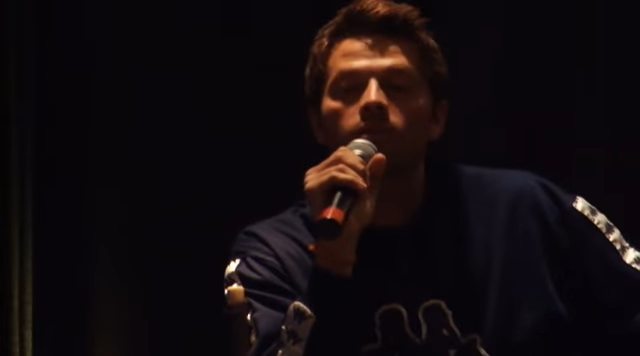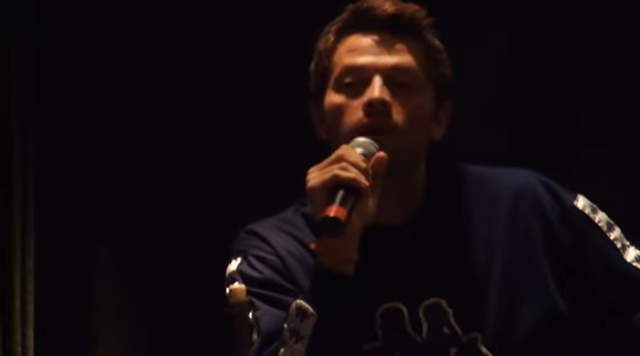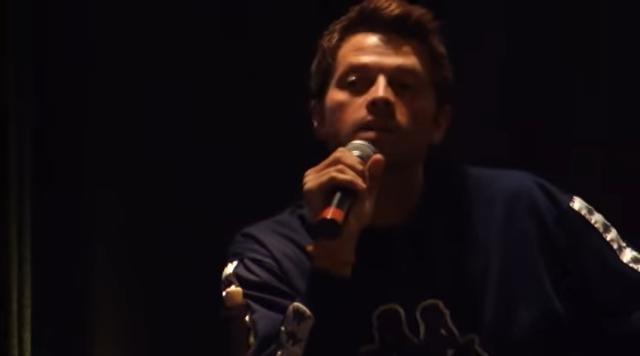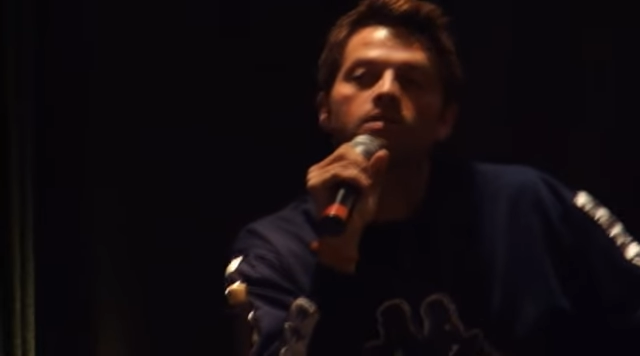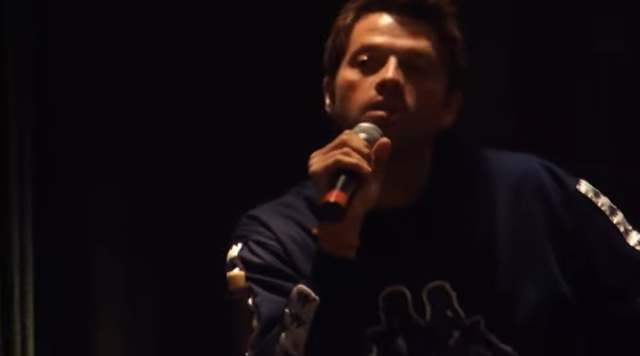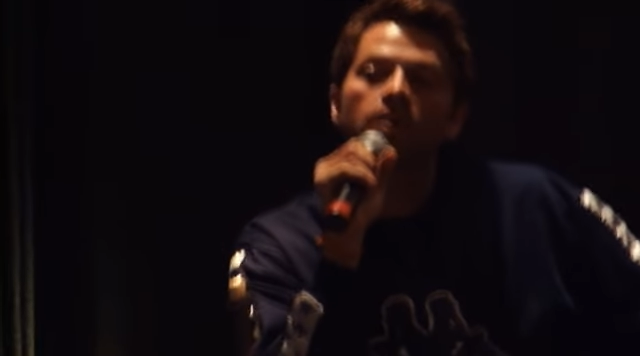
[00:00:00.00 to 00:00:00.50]

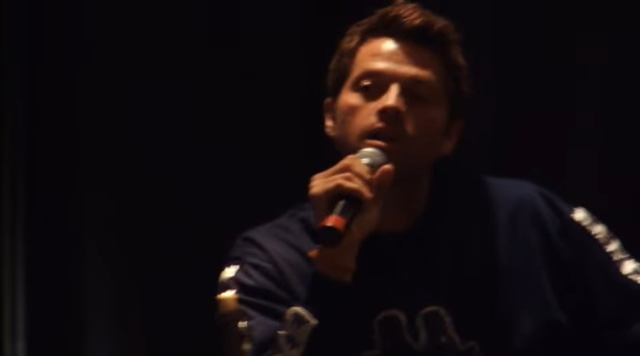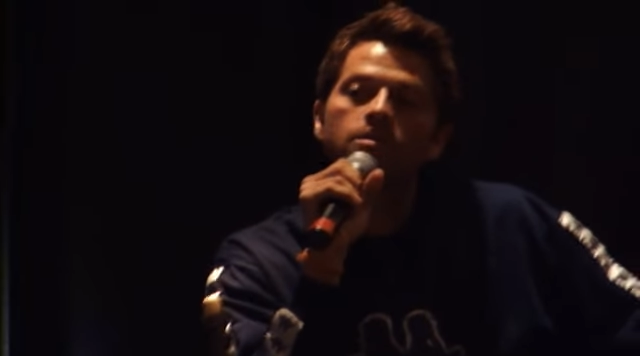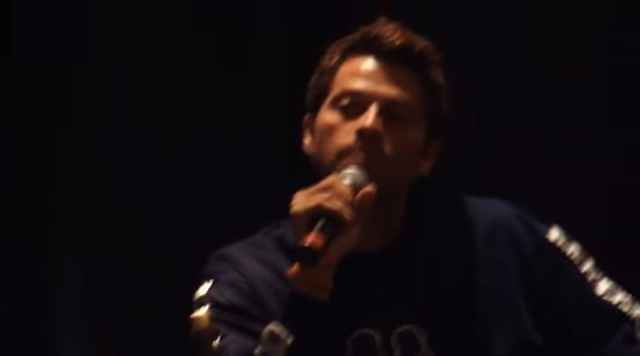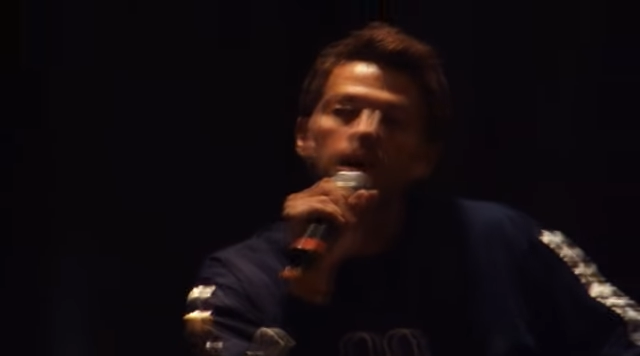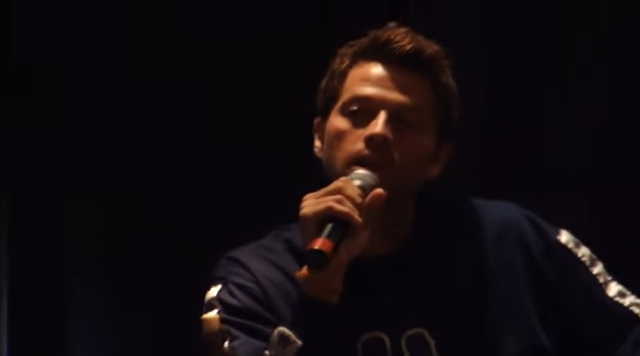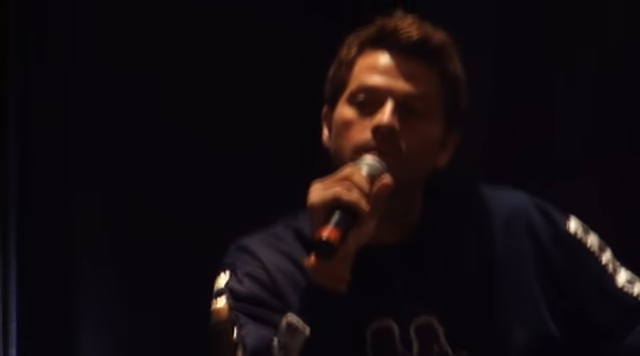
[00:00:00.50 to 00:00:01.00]
direct
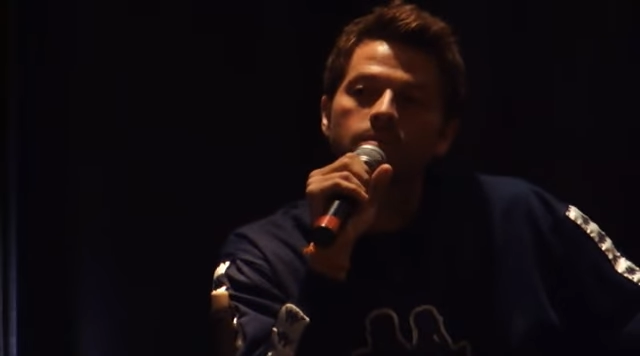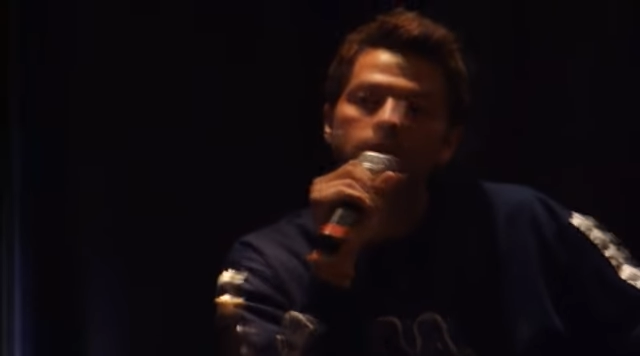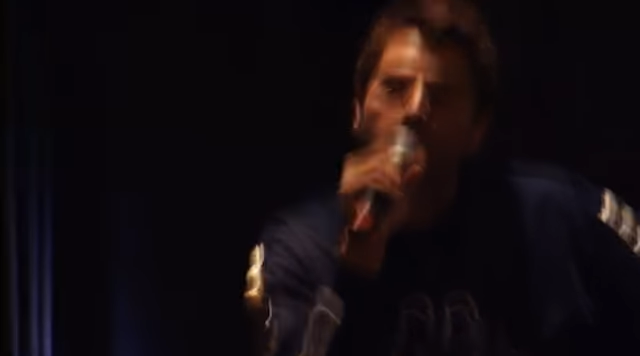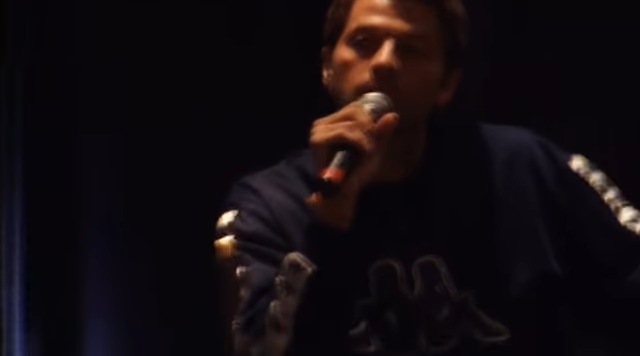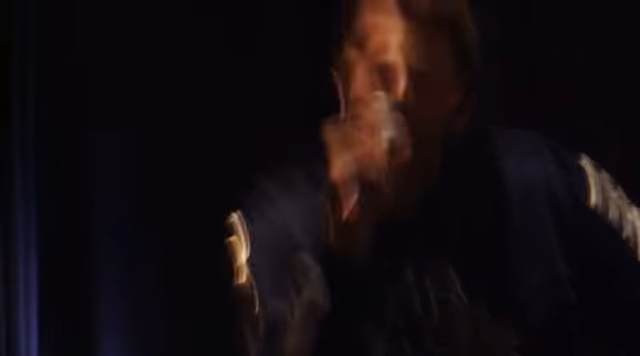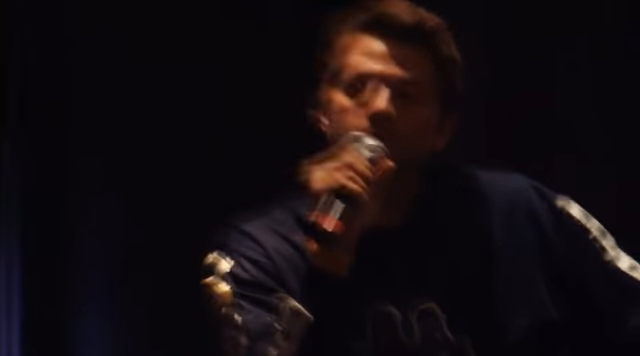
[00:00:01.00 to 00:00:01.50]
Stonehenge Apocalypse.
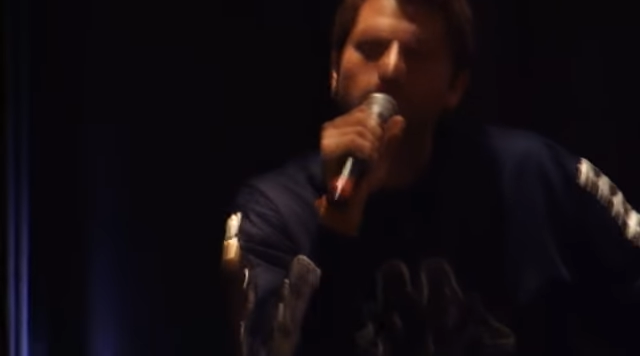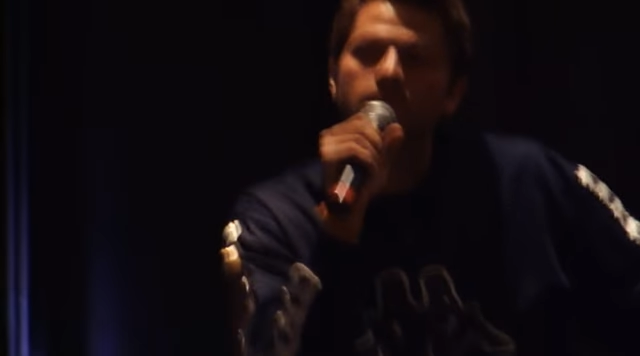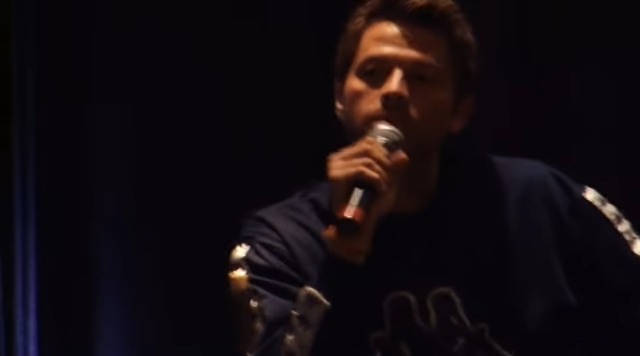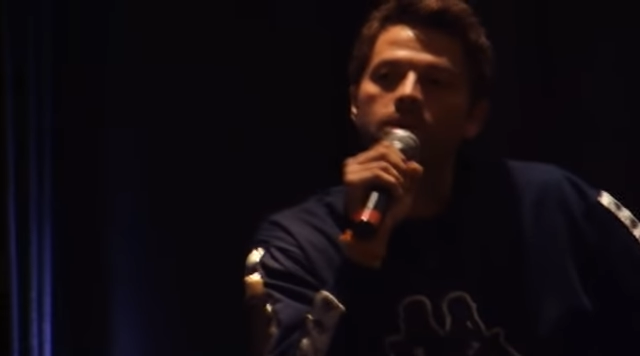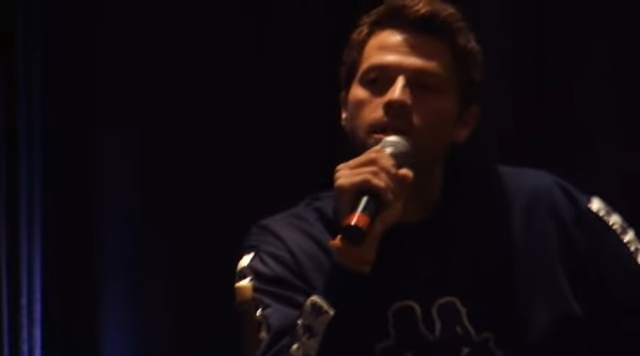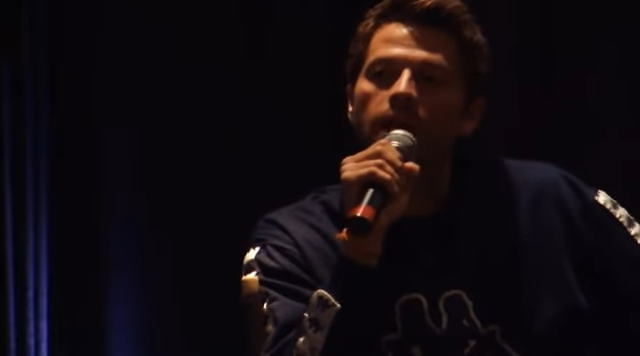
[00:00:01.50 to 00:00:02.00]
Did
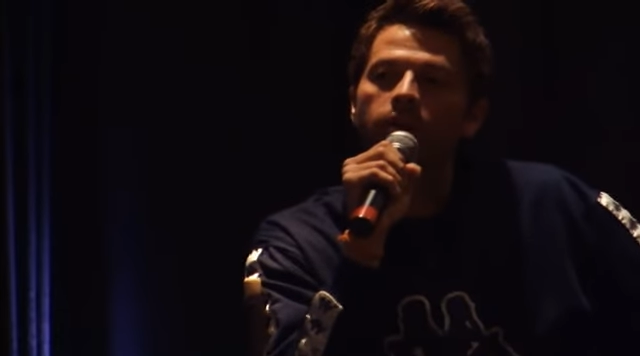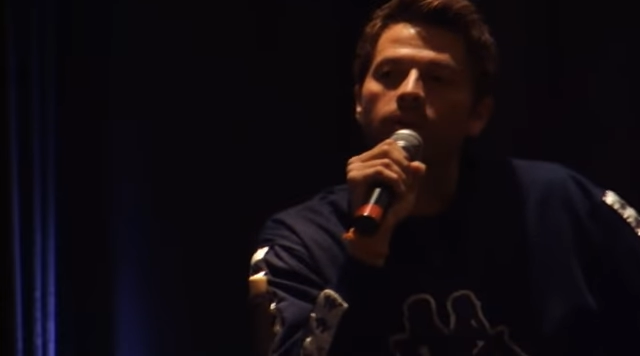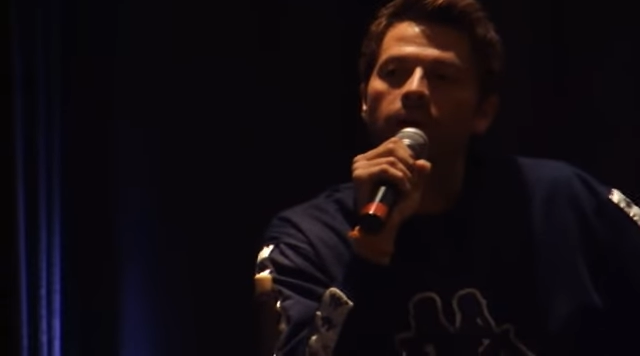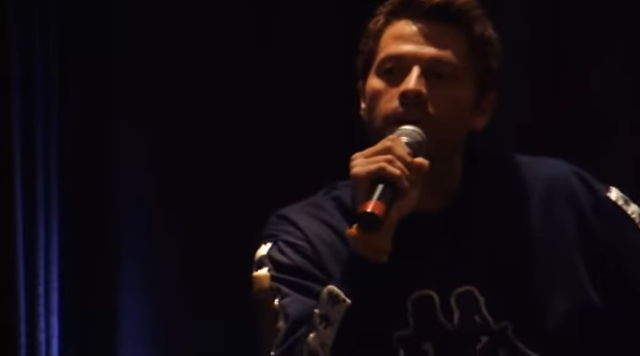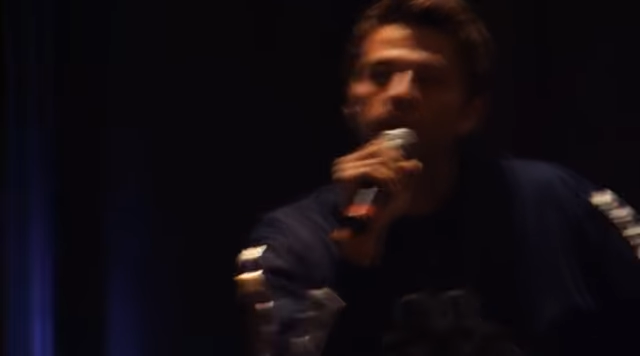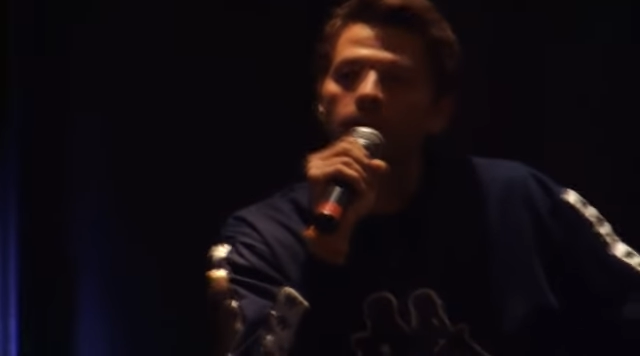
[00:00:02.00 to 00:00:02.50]
someone say I
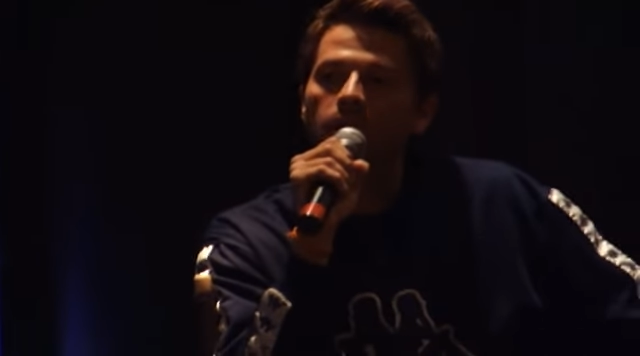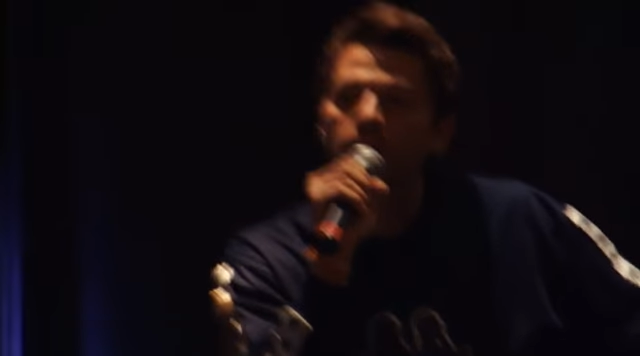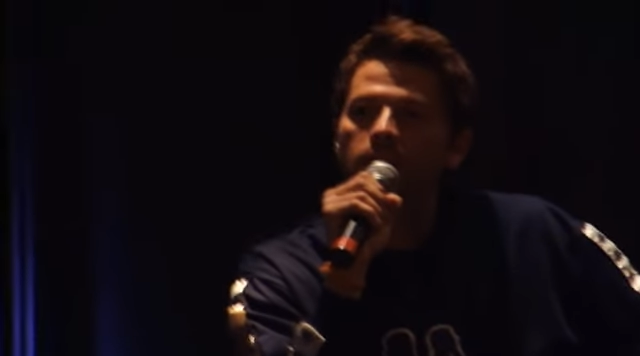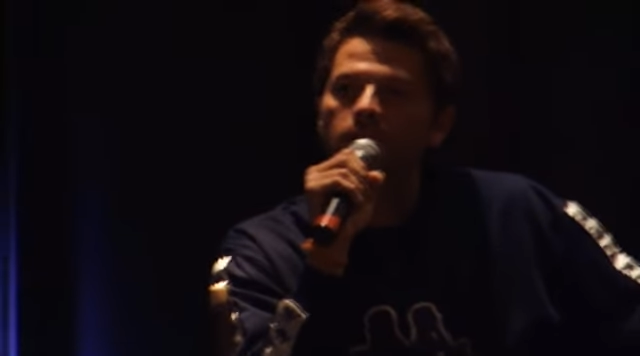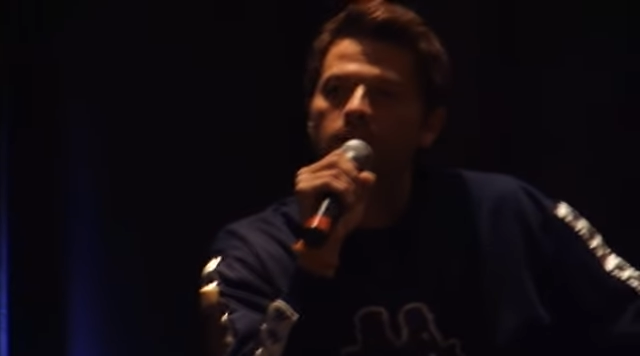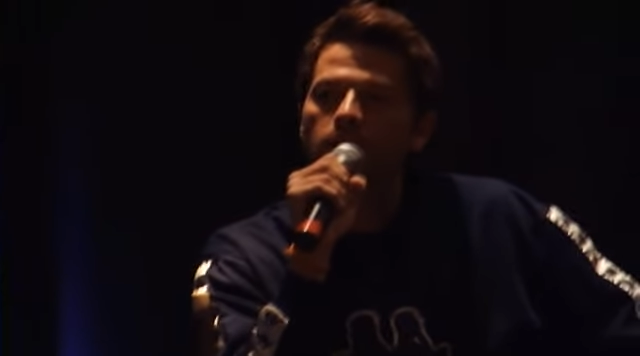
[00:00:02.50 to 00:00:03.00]
directed it?